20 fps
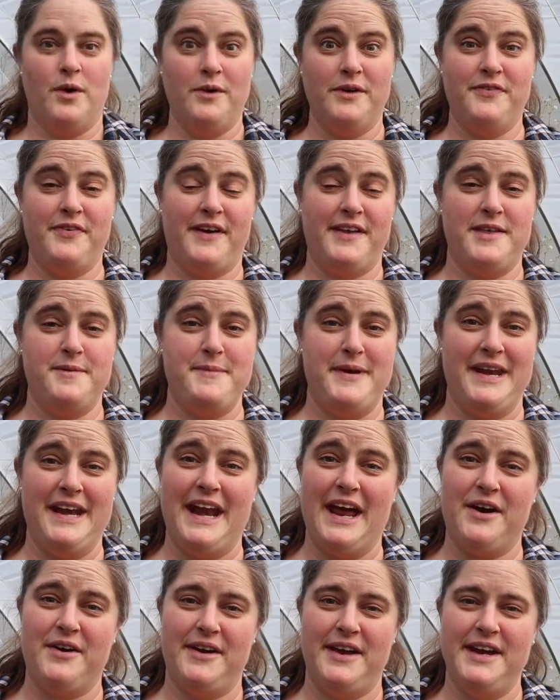we finally made
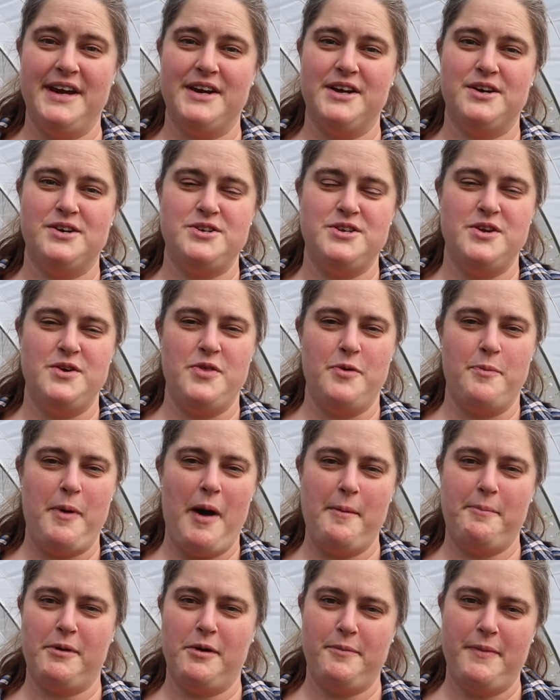it out here to the
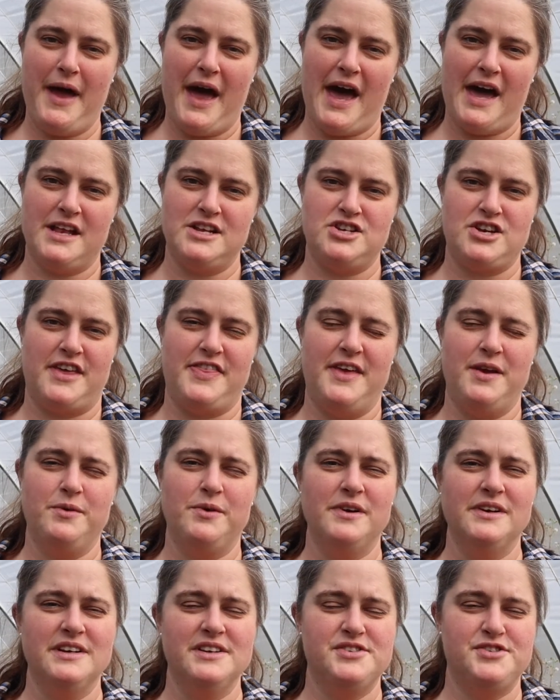pepper patch. I think we're
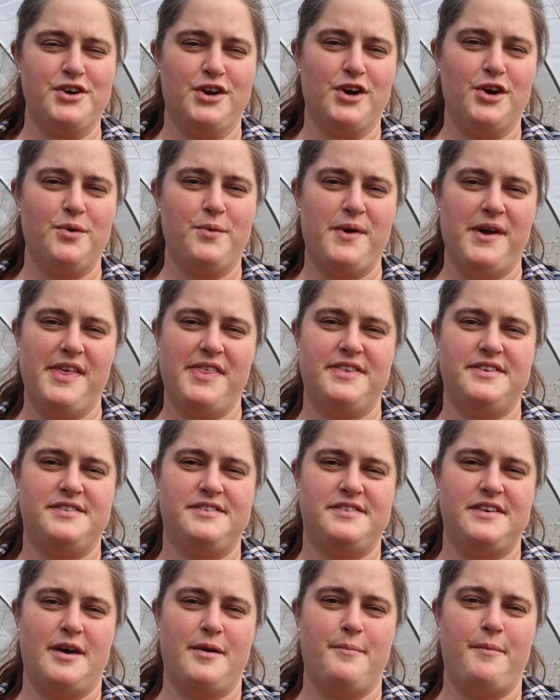gonna start with
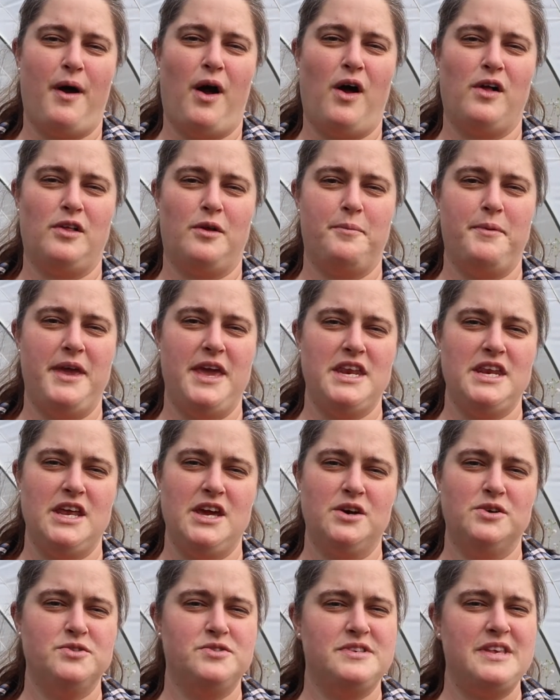some
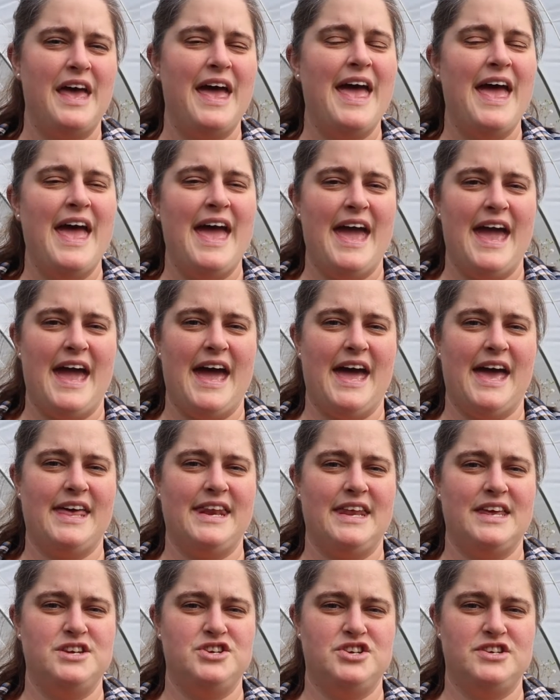jalapenos
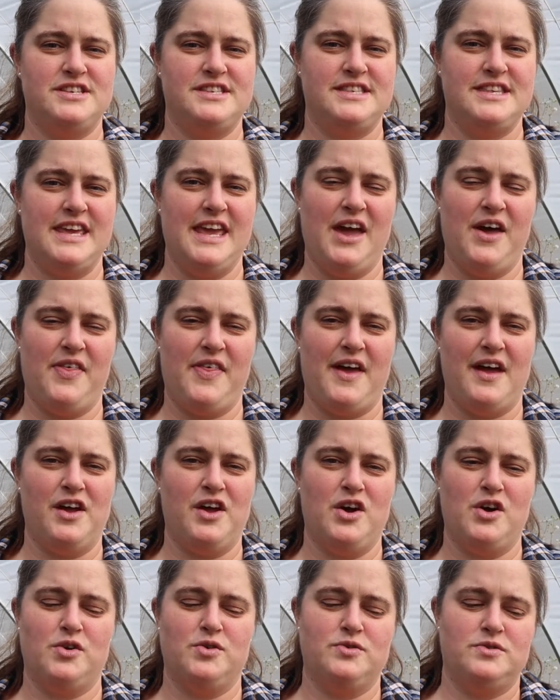and just see how that
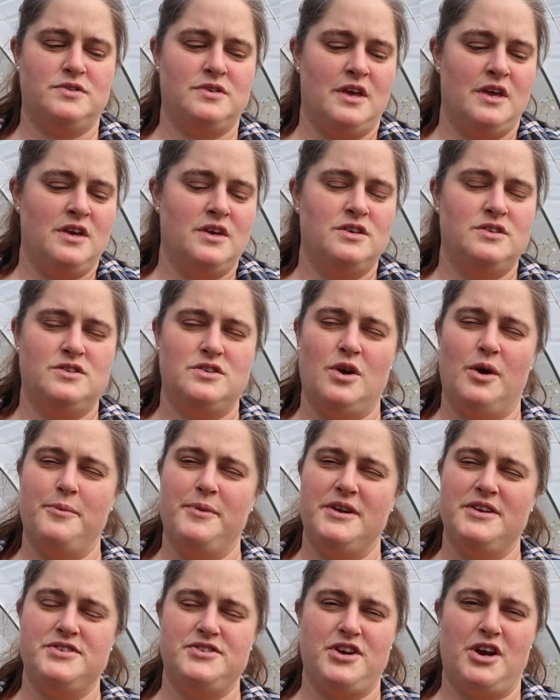goes. So I'm
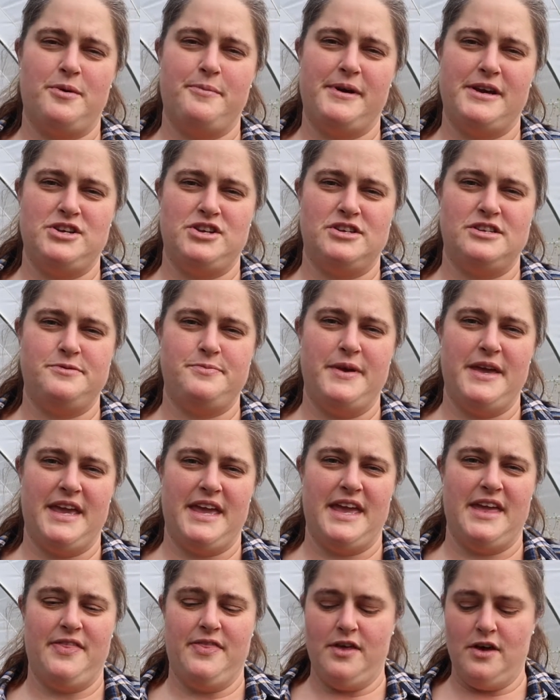gonna start by just
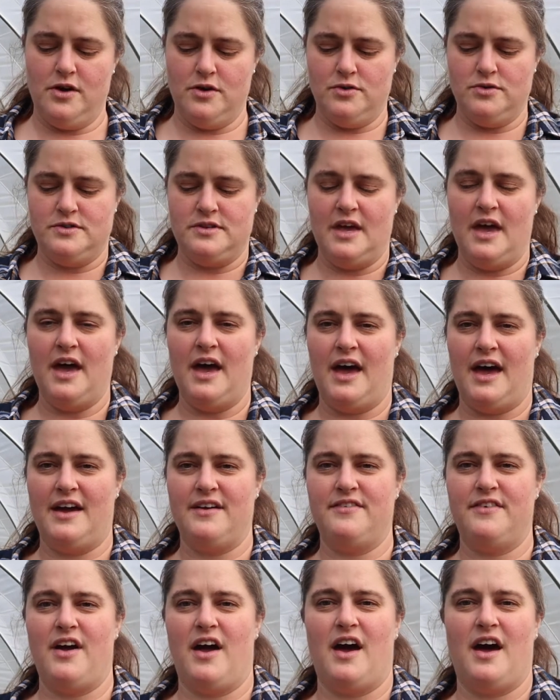picking those.
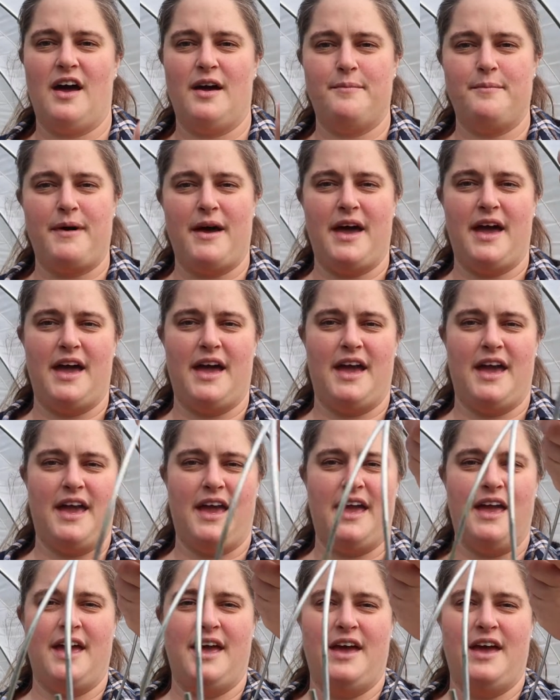I've got my